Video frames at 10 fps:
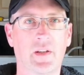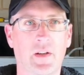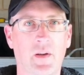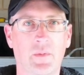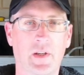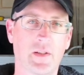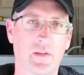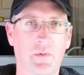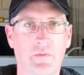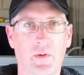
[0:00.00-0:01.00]
and I hope you get
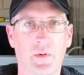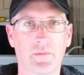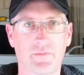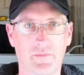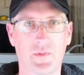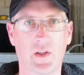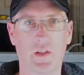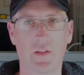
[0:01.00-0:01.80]
something from it. Tight